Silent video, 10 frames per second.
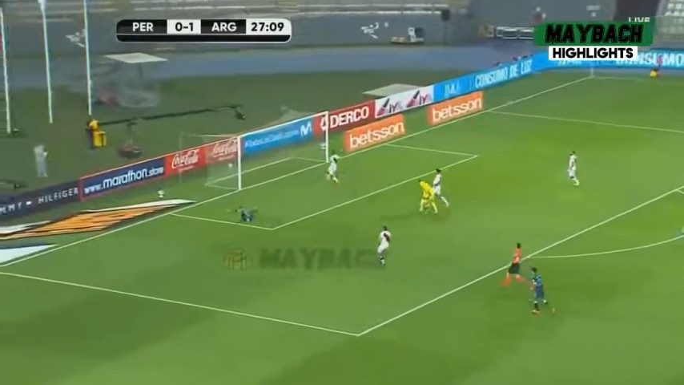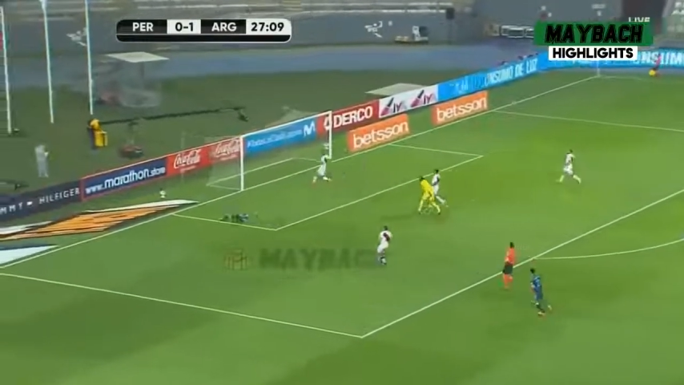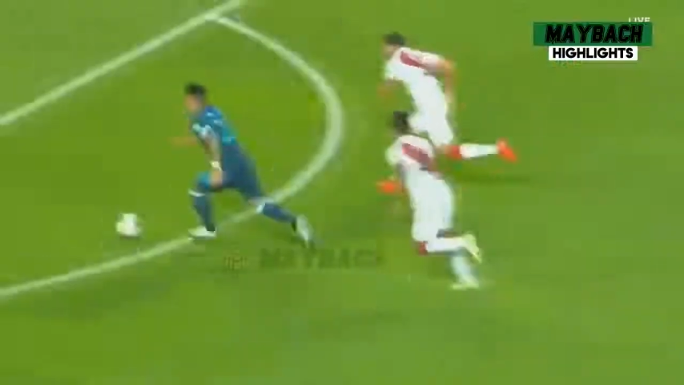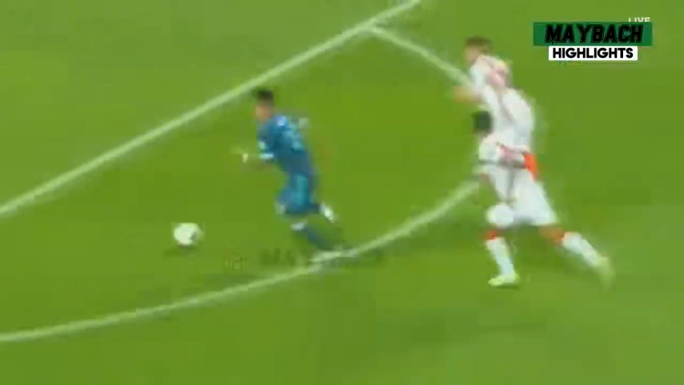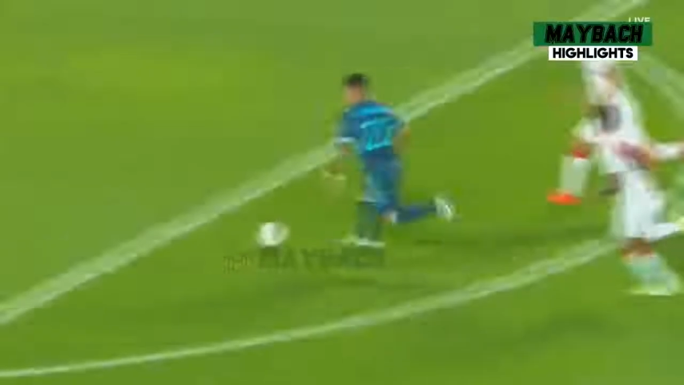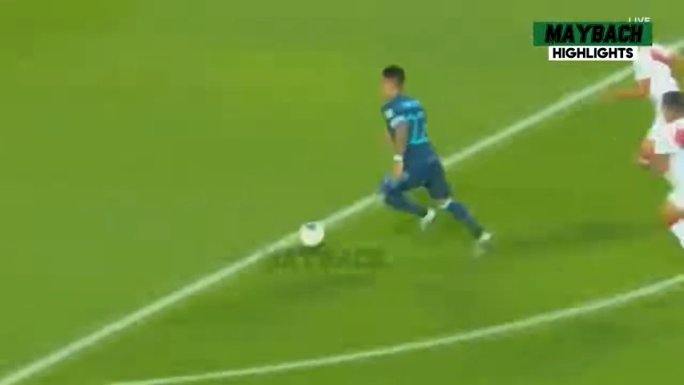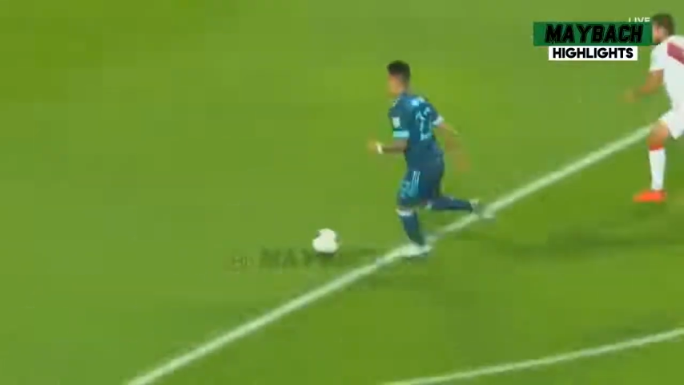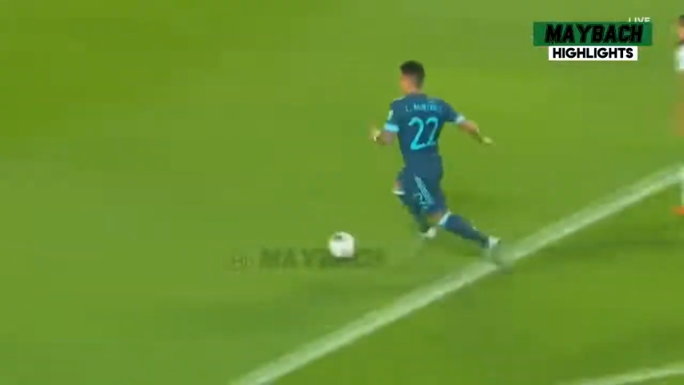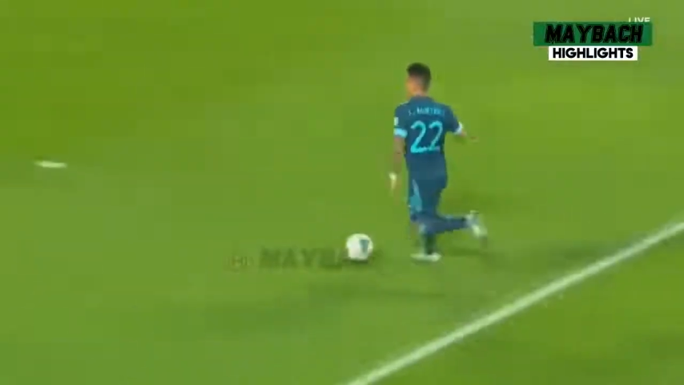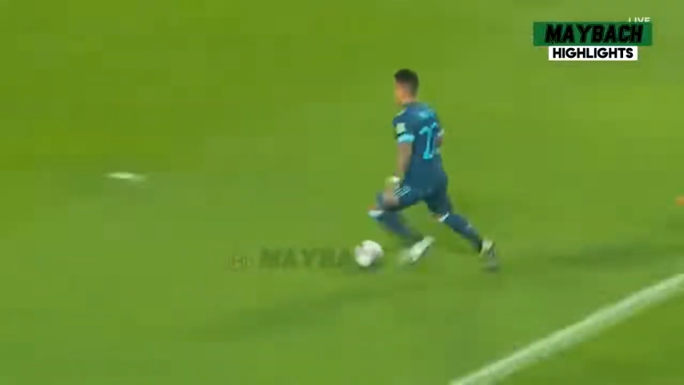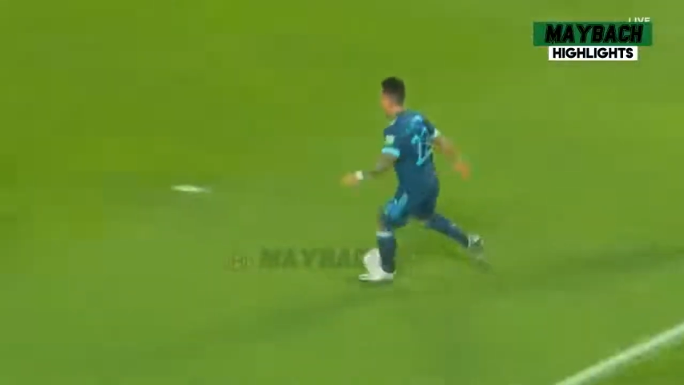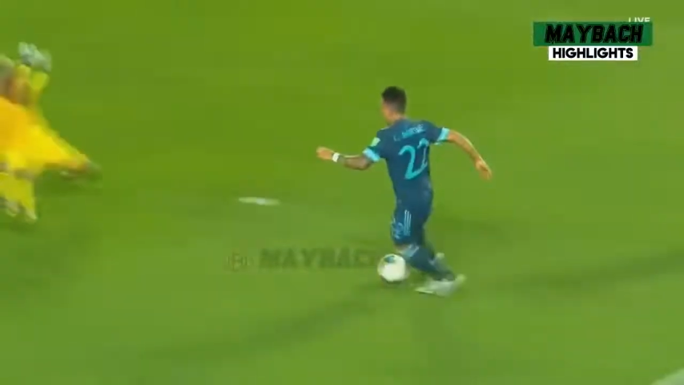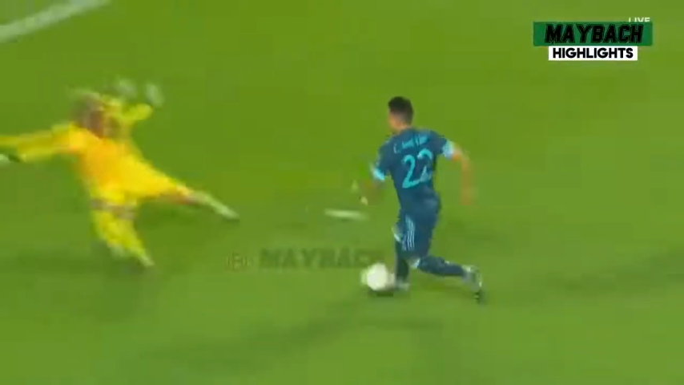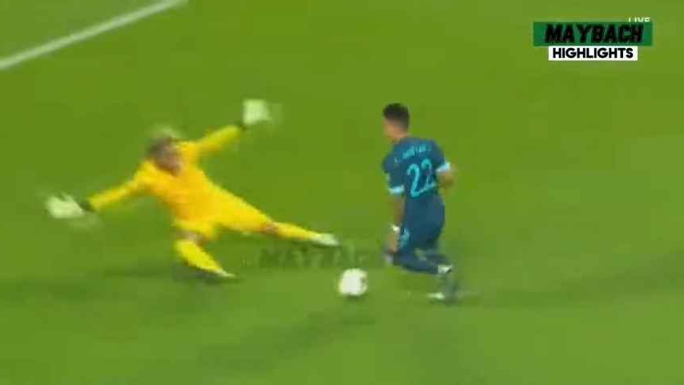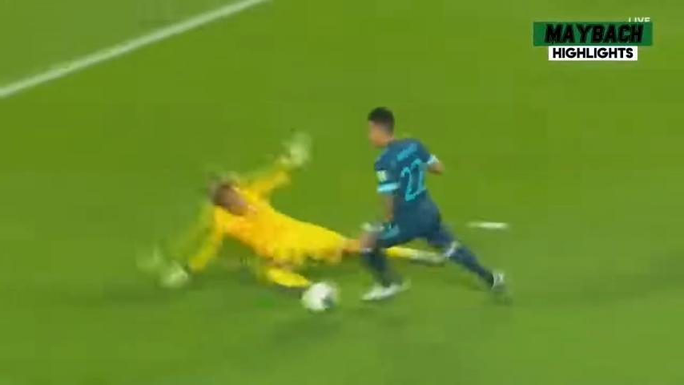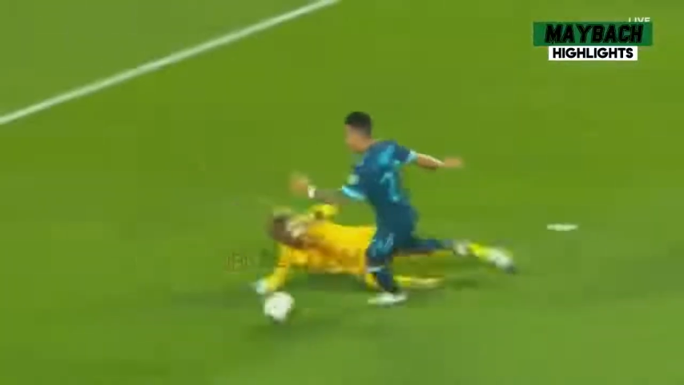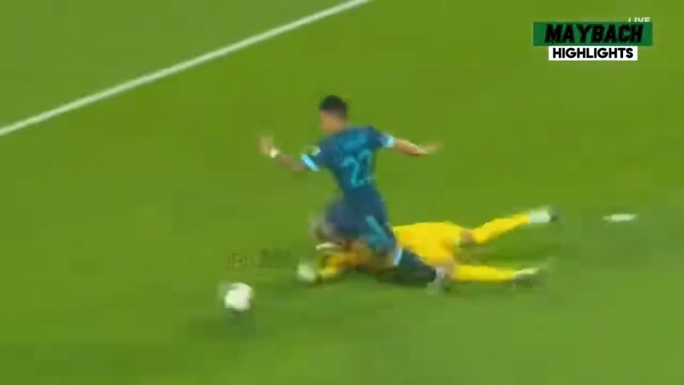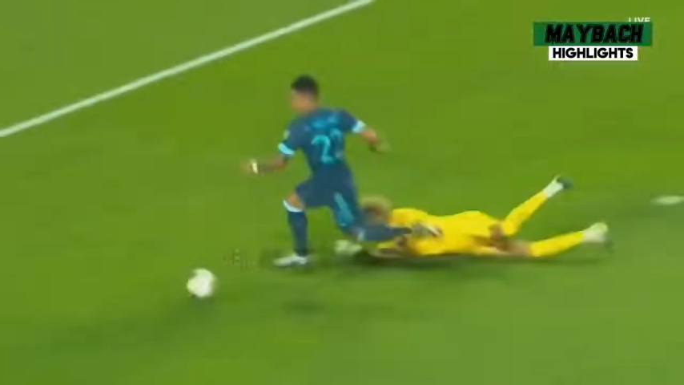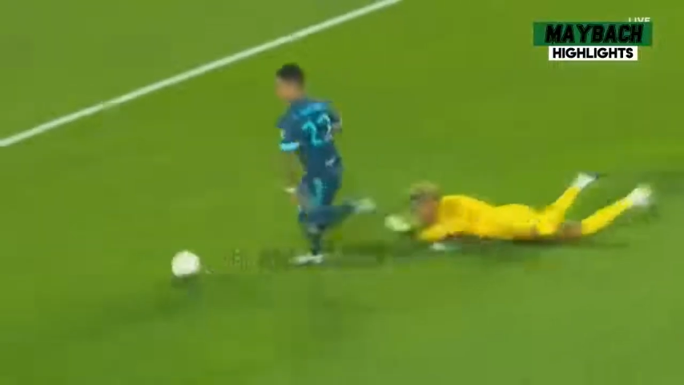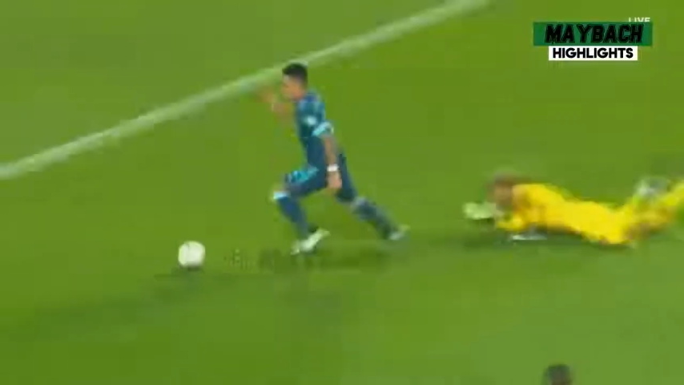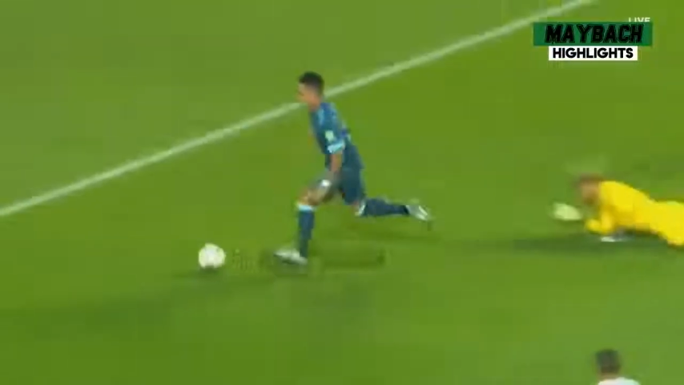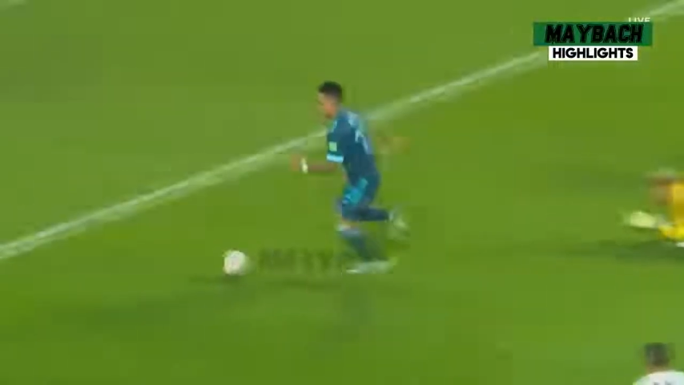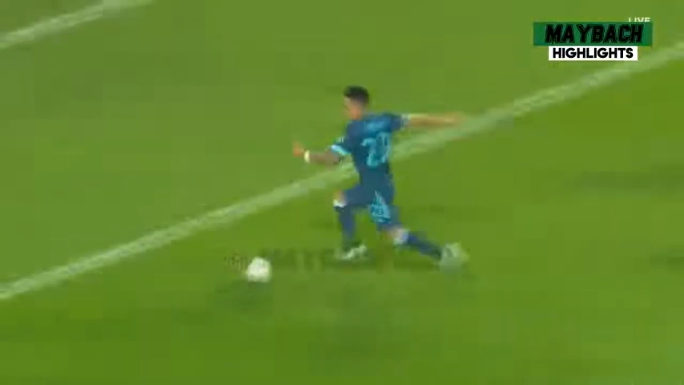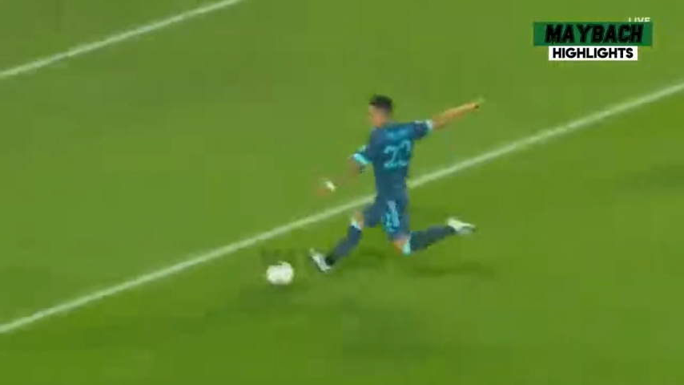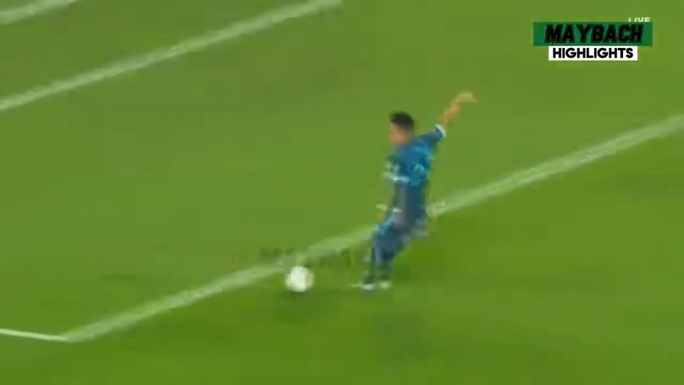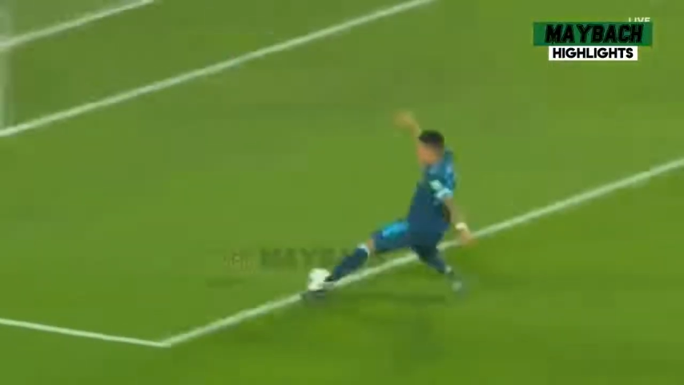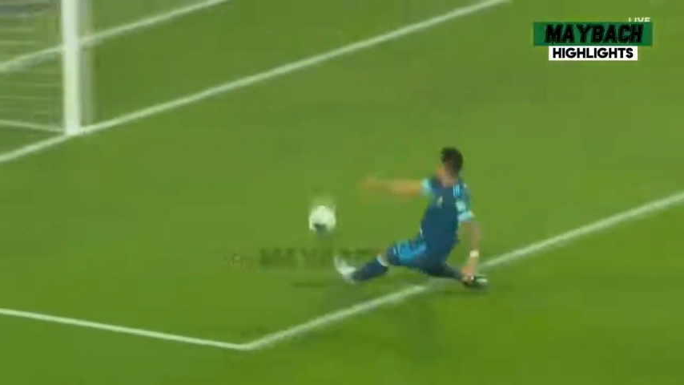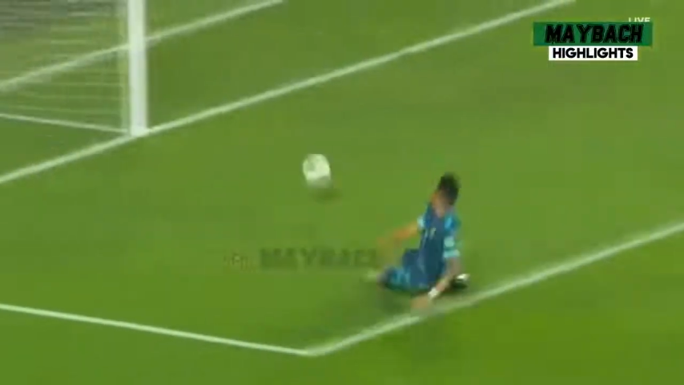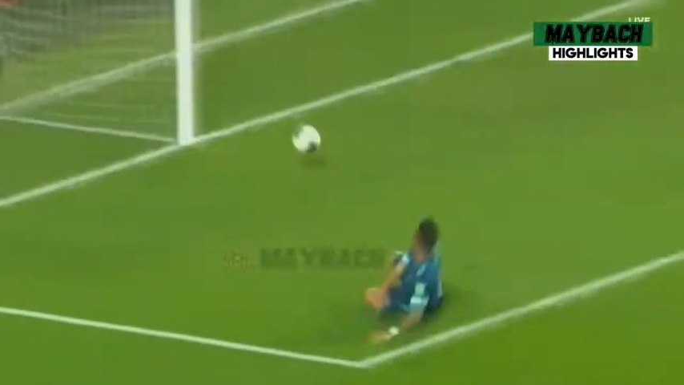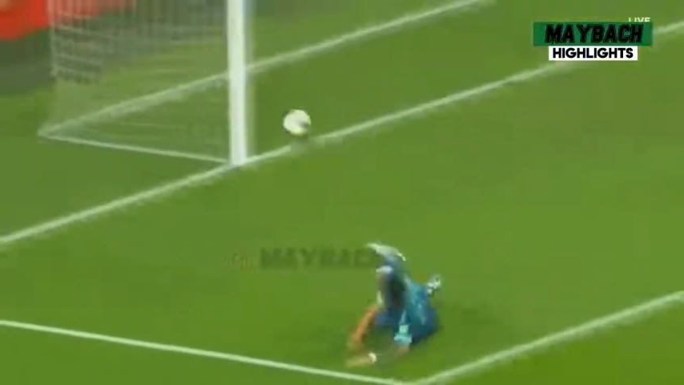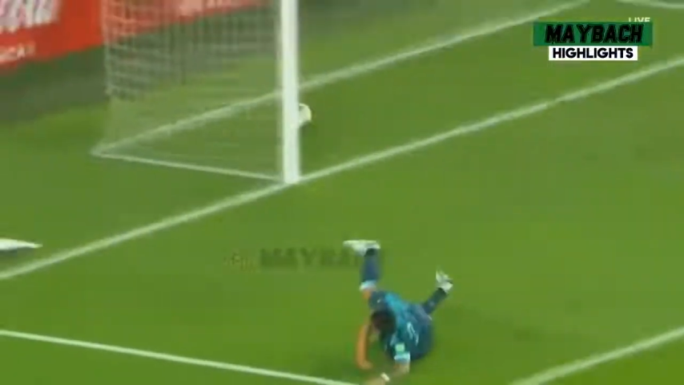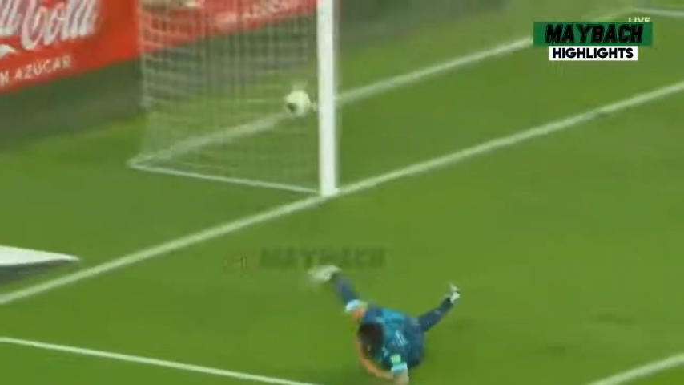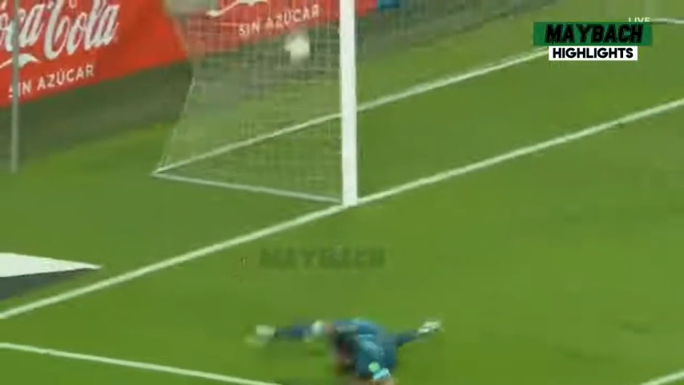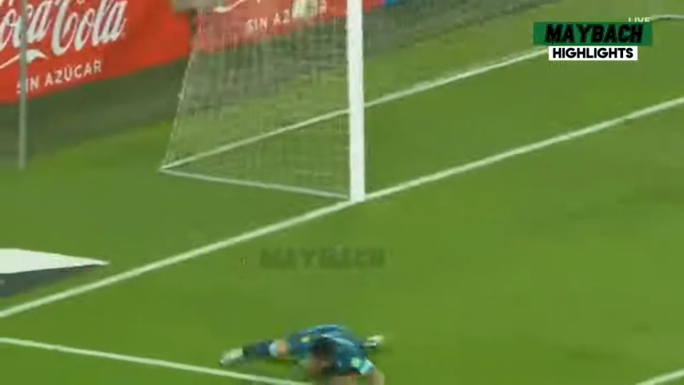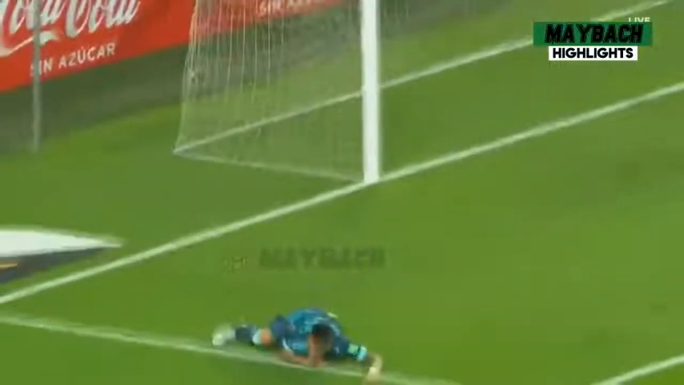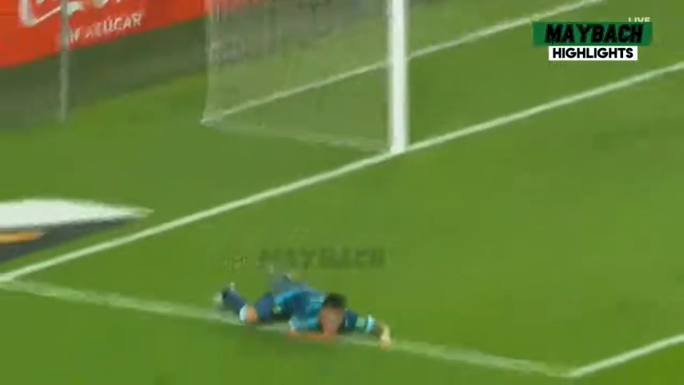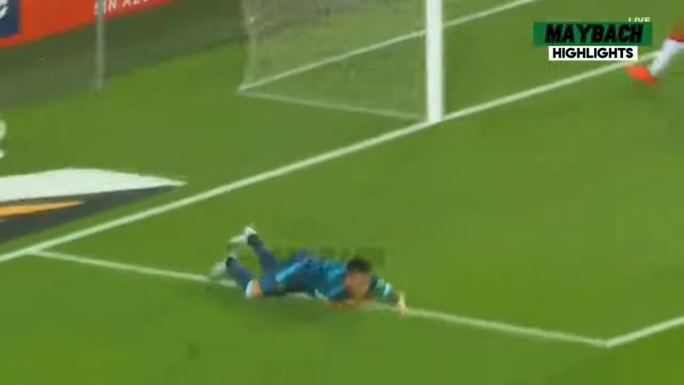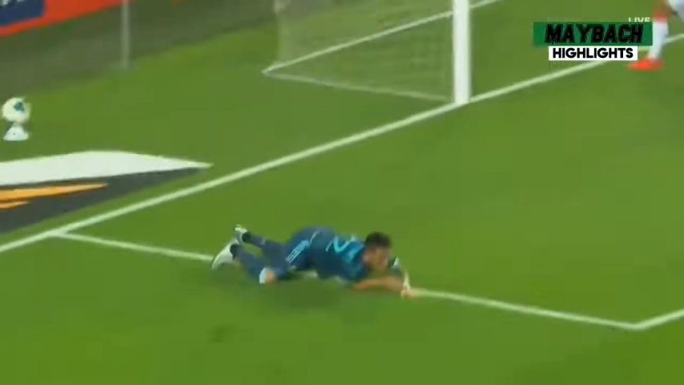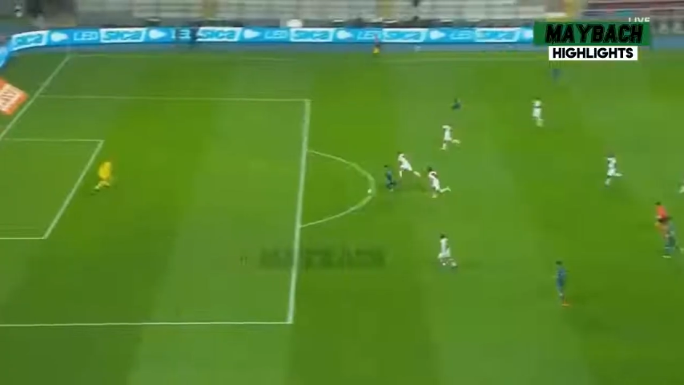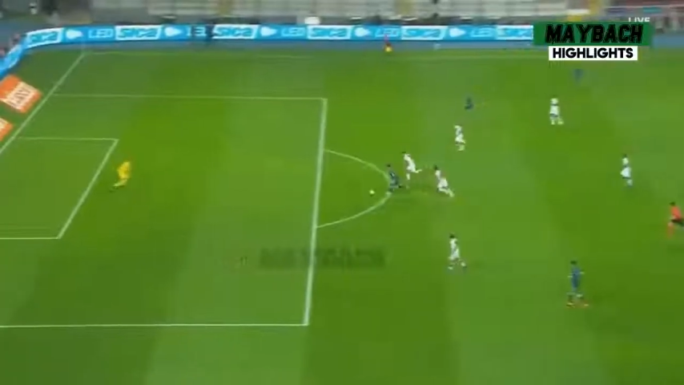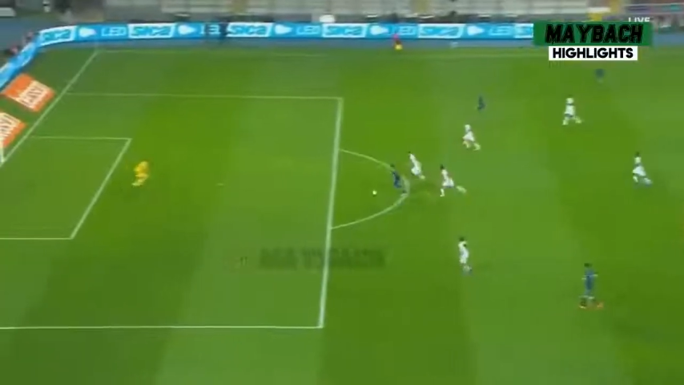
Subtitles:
Nobody's mouth can be seen.